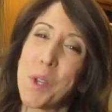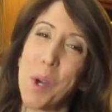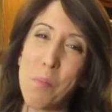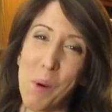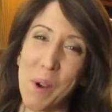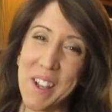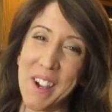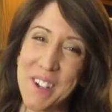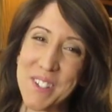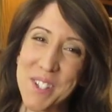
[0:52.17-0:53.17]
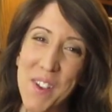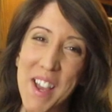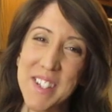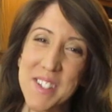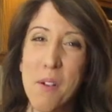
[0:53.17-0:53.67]
Good morning, Cardinals
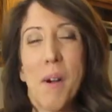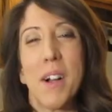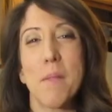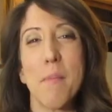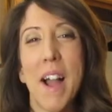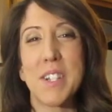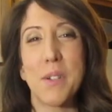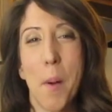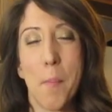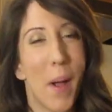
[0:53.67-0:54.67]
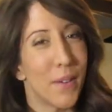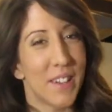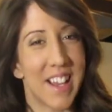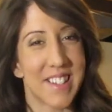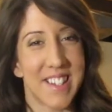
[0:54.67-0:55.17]
fans. Welcome back to About
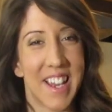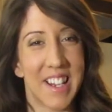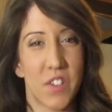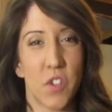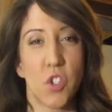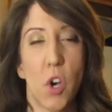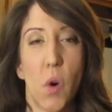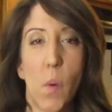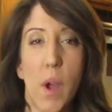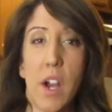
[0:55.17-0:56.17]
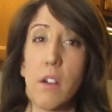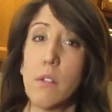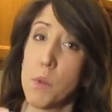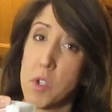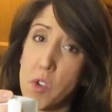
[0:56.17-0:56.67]
Last Night, the show
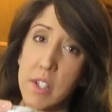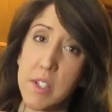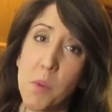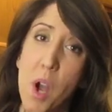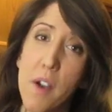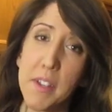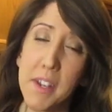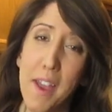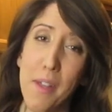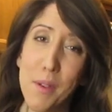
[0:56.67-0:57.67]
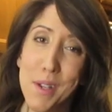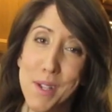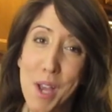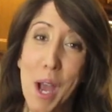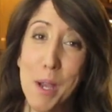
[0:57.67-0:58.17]
where we drink some coffee together
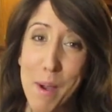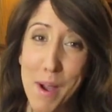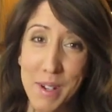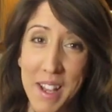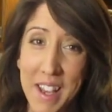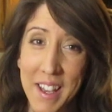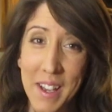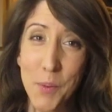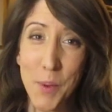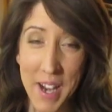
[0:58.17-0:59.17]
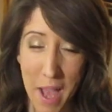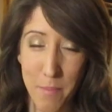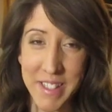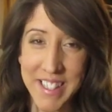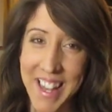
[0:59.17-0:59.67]
and talk about what
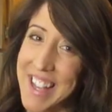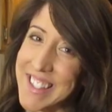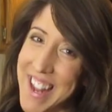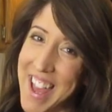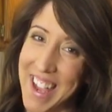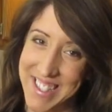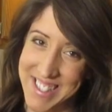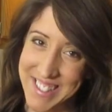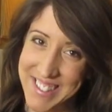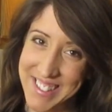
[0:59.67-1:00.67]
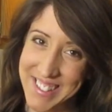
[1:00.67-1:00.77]
happened last night.